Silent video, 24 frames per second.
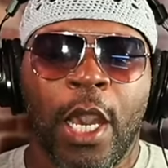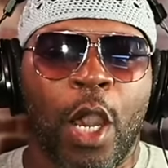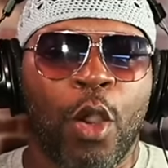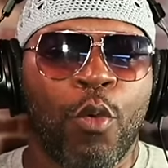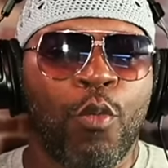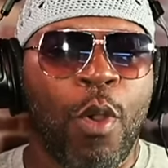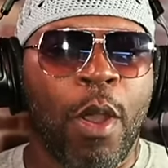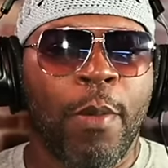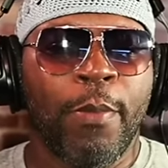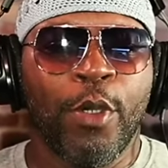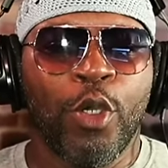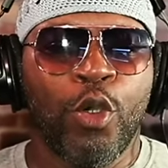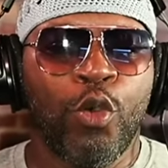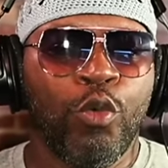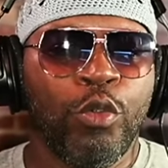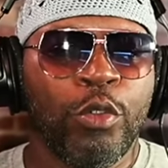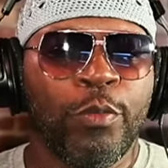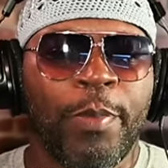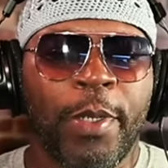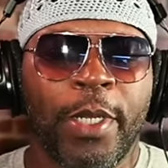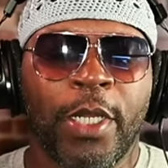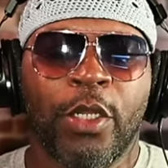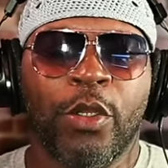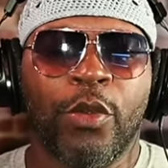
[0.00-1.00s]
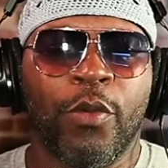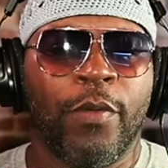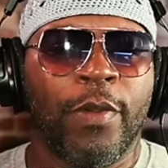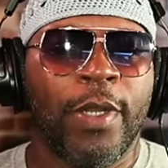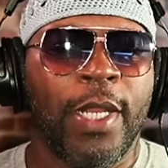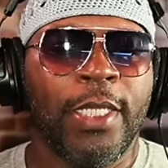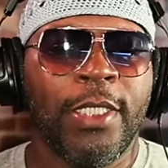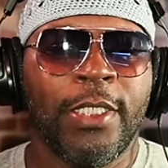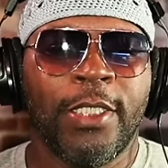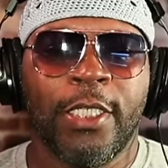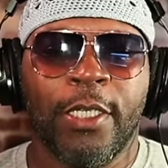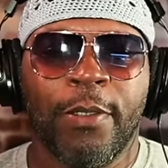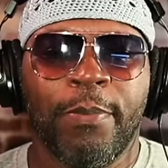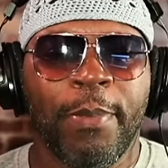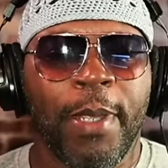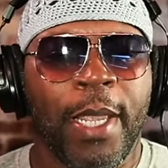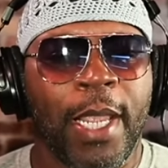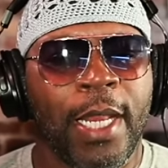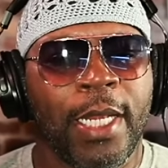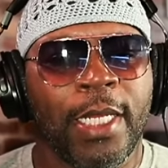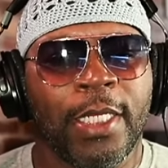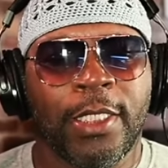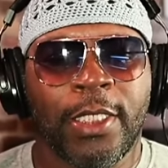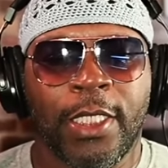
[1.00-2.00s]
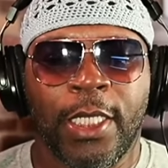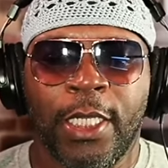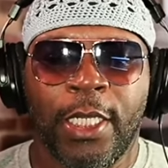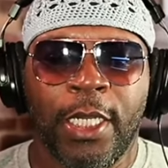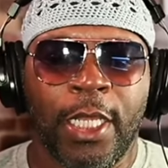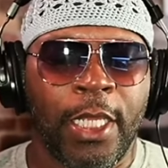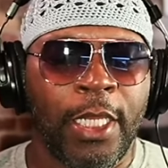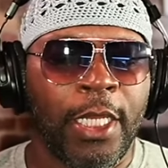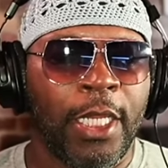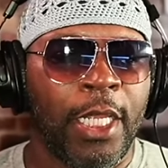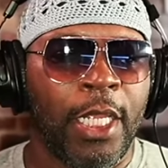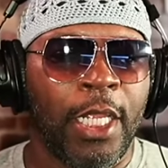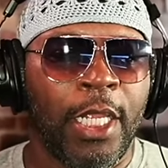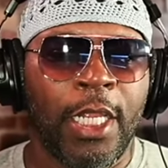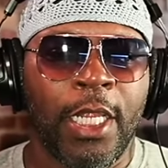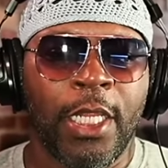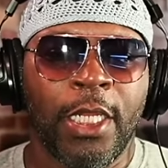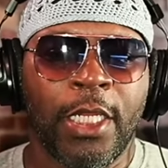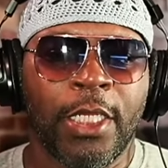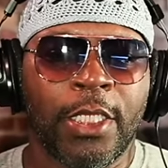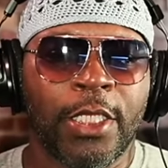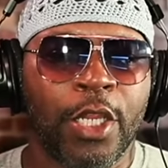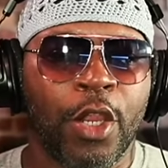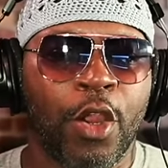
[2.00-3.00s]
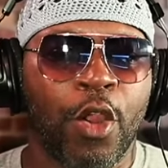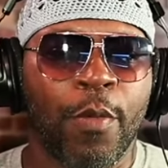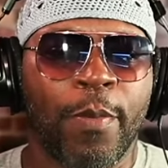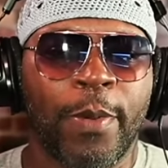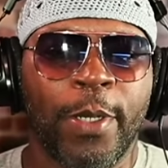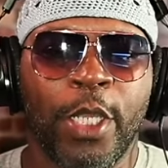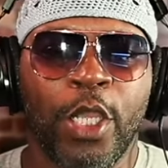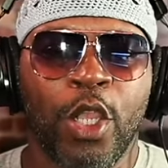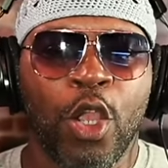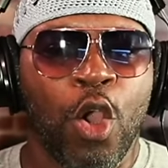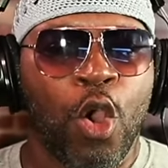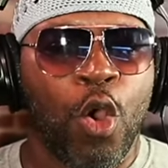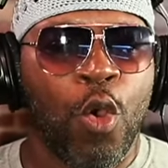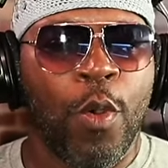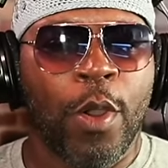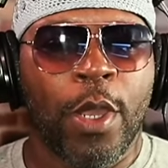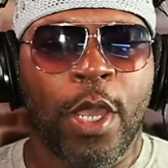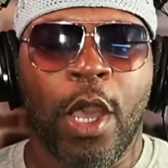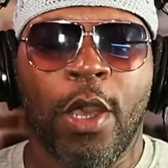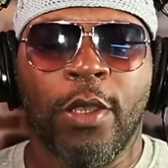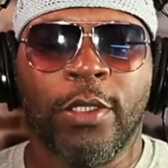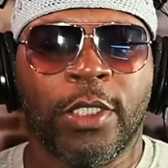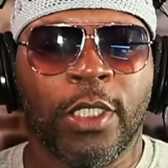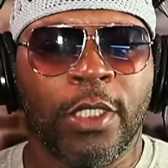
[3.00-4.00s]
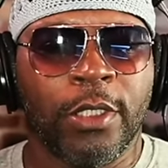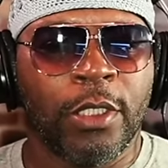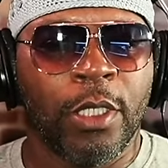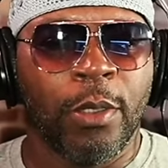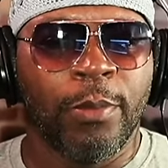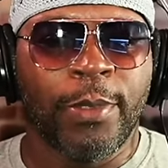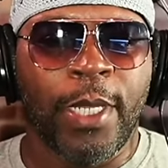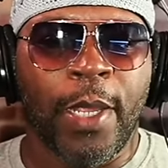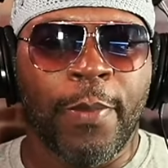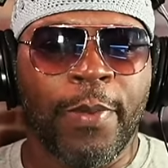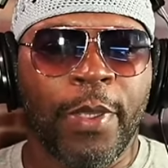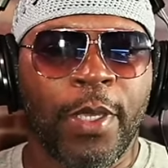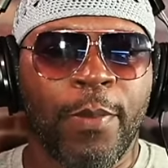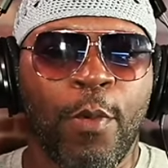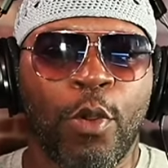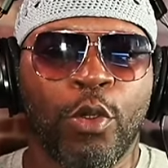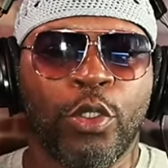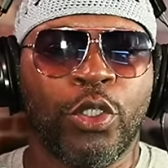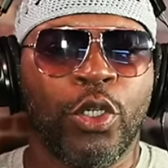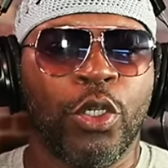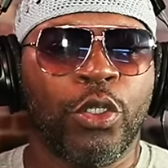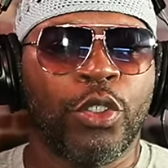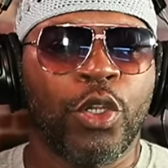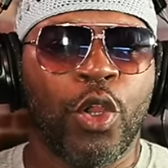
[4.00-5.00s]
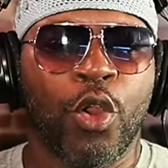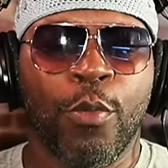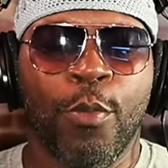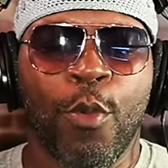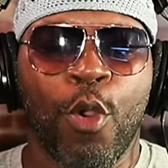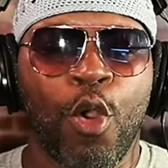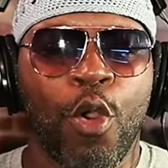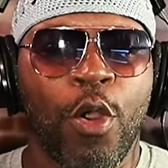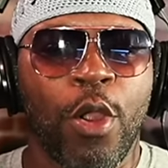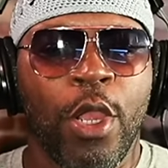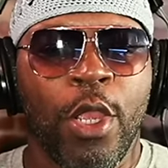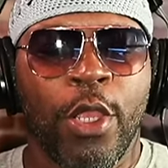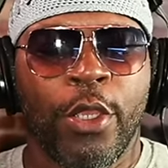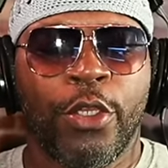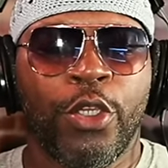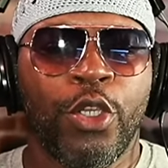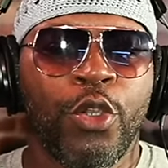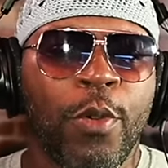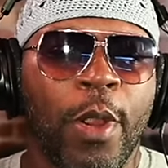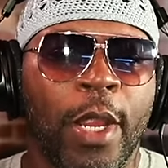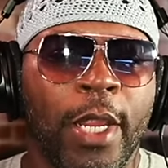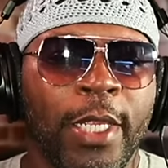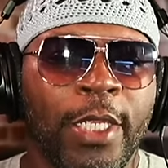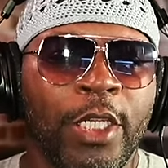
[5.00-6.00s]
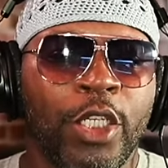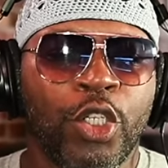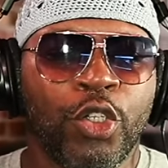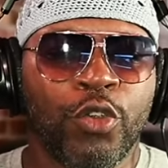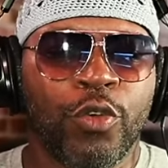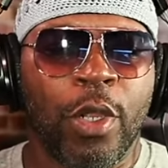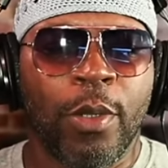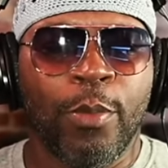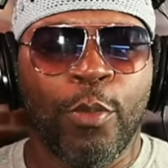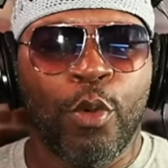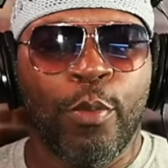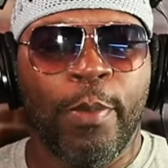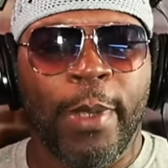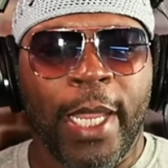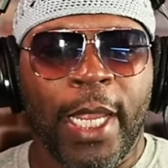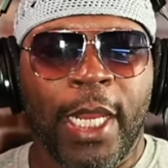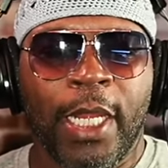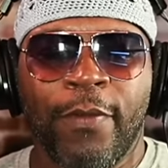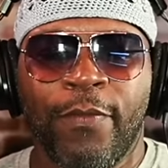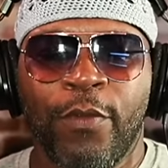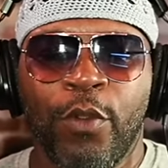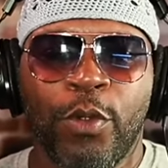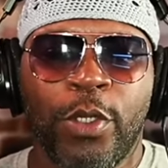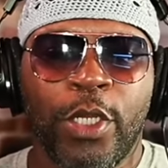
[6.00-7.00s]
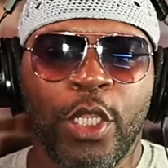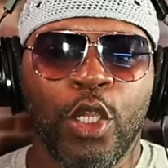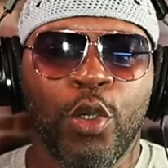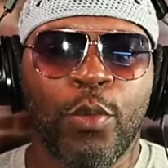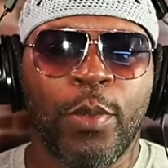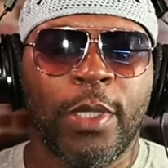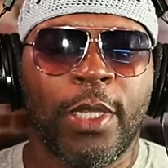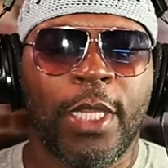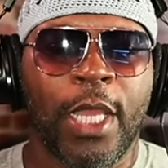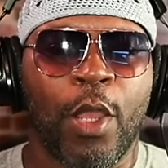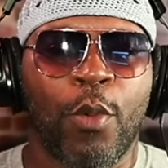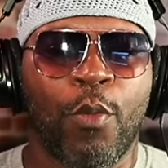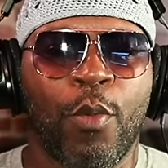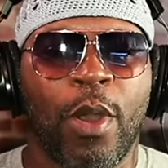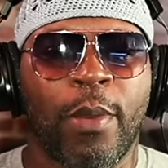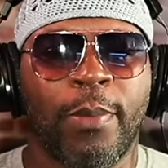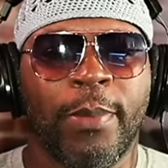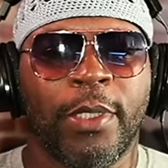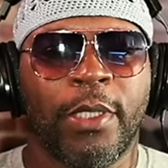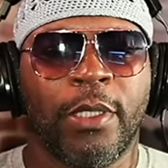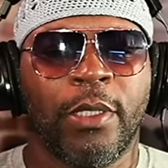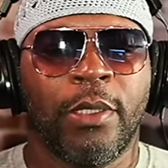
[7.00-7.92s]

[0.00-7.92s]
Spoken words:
a woman who's been in a relationship, man, and it ended terribly or caused her some type of emotional turmoil, you are in trouble, man, if you deal with that woman.